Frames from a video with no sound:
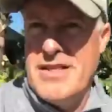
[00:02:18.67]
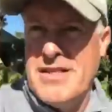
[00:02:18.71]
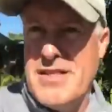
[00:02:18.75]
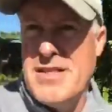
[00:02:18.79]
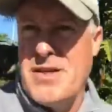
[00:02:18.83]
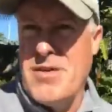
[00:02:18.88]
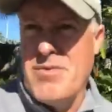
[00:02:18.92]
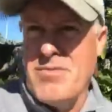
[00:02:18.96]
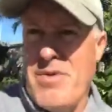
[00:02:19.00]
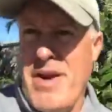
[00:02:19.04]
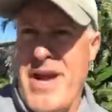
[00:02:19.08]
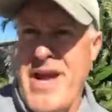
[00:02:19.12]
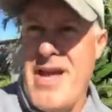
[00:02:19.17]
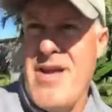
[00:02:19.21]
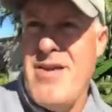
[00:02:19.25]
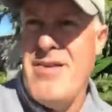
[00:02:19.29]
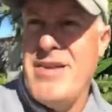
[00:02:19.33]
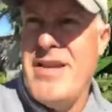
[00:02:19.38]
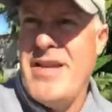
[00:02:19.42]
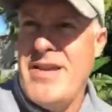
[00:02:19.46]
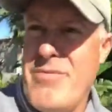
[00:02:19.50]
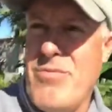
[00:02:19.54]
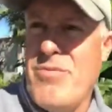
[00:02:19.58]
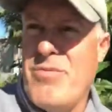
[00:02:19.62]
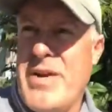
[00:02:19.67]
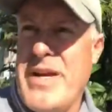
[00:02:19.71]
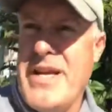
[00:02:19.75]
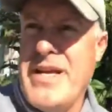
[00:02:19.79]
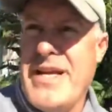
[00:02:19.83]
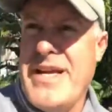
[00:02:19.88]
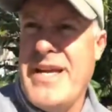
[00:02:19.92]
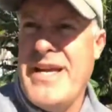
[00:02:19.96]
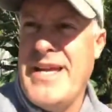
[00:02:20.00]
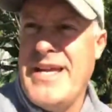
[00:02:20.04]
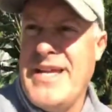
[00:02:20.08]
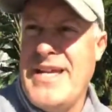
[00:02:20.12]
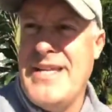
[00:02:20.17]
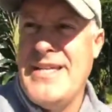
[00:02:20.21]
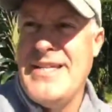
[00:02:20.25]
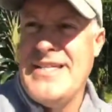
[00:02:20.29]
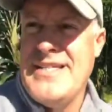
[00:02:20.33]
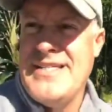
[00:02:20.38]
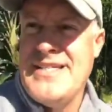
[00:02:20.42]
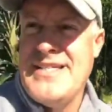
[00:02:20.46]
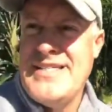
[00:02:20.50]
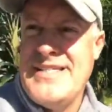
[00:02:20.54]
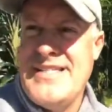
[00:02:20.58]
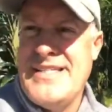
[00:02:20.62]
this around and we
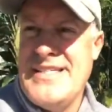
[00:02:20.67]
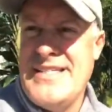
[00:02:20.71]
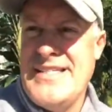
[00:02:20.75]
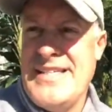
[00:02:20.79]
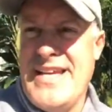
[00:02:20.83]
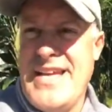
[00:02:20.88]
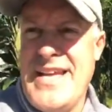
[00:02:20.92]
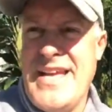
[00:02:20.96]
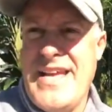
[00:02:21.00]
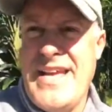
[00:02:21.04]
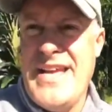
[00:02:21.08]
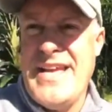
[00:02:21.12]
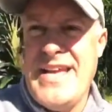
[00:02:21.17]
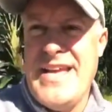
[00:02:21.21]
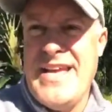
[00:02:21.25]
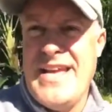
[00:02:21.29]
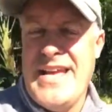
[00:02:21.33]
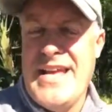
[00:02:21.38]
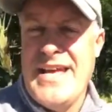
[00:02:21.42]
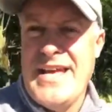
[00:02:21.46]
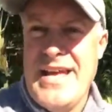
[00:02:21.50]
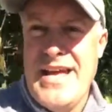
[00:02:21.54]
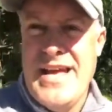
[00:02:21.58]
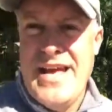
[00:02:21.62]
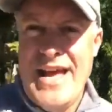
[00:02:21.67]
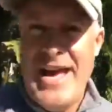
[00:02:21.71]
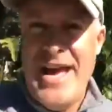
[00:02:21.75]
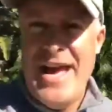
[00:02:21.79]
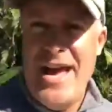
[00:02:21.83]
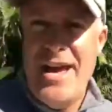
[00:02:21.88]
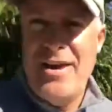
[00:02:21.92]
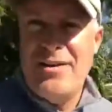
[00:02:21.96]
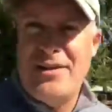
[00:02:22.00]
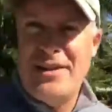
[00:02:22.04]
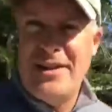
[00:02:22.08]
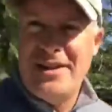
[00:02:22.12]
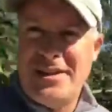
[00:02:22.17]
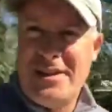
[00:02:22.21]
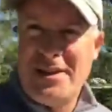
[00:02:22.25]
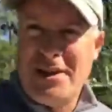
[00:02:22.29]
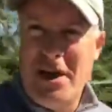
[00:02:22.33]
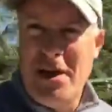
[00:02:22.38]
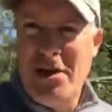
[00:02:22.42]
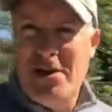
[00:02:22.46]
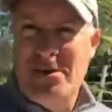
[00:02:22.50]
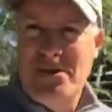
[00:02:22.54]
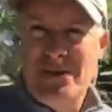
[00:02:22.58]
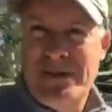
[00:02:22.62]
can see how this
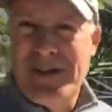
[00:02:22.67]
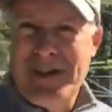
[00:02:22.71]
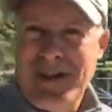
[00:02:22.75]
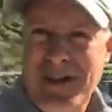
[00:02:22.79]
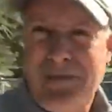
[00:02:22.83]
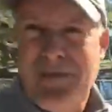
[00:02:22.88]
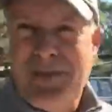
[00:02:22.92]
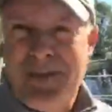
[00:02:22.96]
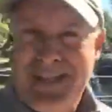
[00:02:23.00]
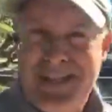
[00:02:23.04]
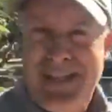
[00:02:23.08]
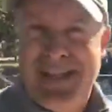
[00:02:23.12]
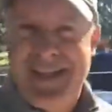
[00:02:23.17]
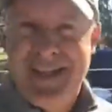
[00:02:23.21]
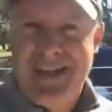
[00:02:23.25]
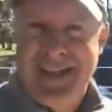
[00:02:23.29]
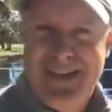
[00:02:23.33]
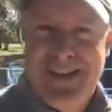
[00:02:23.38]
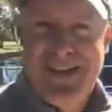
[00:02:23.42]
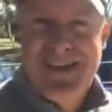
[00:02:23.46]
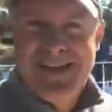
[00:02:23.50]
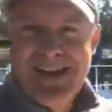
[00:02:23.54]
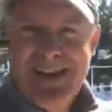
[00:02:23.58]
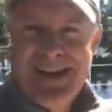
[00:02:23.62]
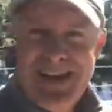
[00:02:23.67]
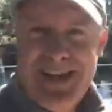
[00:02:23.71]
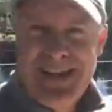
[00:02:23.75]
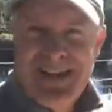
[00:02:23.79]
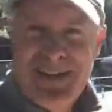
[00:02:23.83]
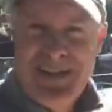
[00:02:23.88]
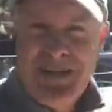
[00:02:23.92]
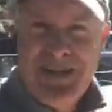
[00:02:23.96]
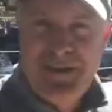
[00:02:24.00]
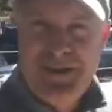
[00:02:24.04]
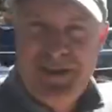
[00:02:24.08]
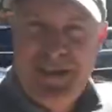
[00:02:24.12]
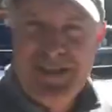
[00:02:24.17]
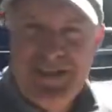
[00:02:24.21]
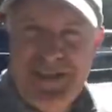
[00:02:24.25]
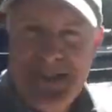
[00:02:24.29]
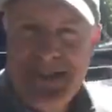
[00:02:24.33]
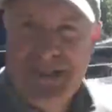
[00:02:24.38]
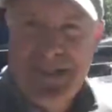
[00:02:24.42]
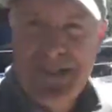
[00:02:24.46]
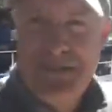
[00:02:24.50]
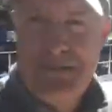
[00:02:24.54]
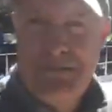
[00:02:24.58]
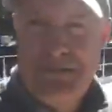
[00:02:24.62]
goes. Let me see here. So this
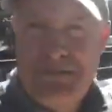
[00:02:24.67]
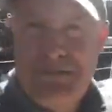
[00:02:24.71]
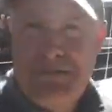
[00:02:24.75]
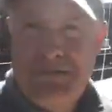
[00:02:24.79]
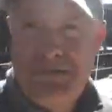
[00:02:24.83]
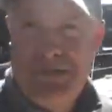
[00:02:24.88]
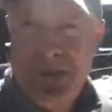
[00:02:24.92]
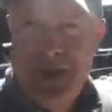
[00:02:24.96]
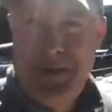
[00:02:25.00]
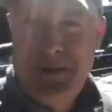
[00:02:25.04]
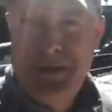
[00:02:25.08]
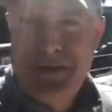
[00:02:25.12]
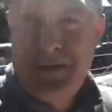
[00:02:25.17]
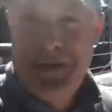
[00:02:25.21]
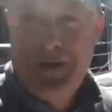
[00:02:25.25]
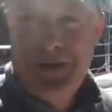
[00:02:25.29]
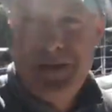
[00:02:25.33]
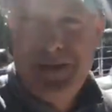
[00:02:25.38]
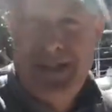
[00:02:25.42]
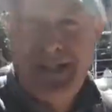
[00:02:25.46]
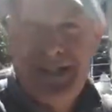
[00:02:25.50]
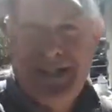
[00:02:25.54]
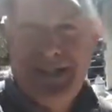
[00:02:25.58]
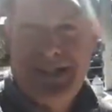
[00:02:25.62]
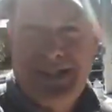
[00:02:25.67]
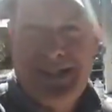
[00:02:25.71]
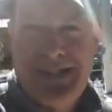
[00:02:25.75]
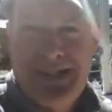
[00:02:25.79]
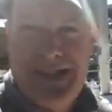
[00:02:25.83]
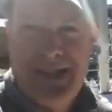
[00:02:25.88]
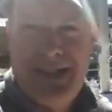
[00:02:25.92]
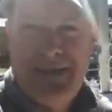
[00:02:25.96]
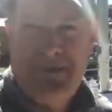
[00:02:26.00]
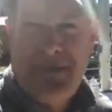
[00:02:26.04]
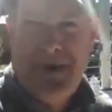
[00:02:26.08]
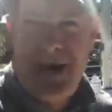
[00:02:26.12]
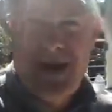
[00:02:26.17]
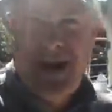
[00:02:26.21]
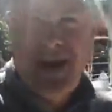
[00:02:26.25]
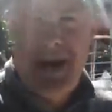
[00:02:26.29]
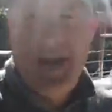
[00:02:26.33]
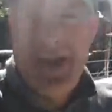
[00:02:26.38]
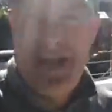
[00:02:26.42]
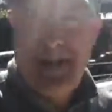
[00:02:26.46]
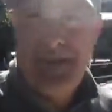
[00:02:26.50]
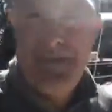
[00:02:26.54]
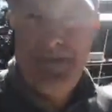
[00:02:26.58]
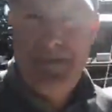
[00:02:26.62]
is the boat you can see
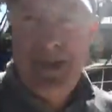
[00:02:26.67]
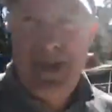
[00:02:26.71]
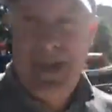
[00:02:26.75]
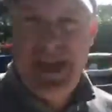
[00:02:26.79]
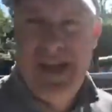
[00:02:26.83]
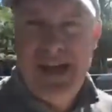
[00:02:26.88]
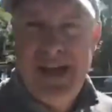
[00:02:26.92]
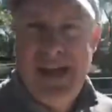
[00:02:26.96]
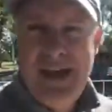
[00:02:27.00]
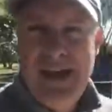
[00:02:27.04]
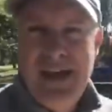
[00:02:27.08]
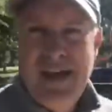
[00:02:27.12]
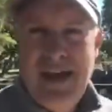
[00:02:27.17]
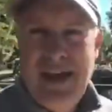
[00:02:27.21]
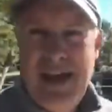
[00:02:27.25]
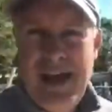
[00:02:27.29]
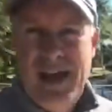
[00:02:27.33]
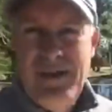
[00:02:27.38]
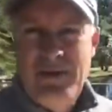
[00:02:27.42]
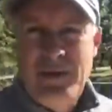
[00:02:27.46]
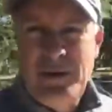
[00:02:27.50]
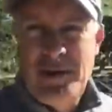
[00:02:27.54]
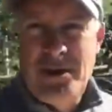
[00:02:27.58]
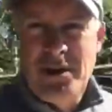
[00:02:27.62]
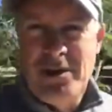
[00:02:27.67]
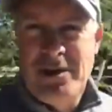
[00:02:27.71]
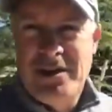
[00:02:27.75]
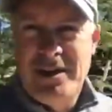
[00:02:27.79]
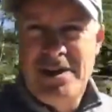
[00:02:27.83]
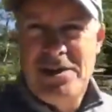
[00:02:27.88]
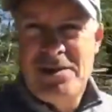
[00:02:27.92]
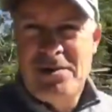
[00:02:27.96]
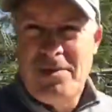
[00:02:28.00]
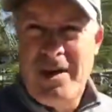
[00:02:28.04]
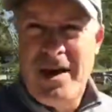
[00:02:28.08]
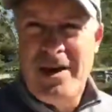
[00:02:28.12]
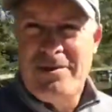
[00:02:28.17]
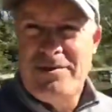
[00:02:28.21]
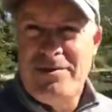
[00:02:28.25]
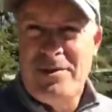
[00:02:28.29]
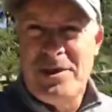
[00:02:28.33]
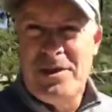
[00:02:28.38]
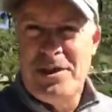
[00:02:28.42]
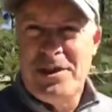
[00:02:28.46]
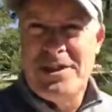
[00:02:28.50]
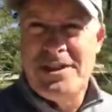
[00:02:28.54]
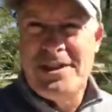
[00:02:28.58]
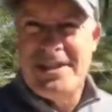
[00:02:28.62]
behind me. I'm gonna turn this around
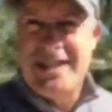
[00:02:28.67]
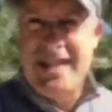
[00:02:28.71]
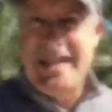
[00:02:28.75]
for just a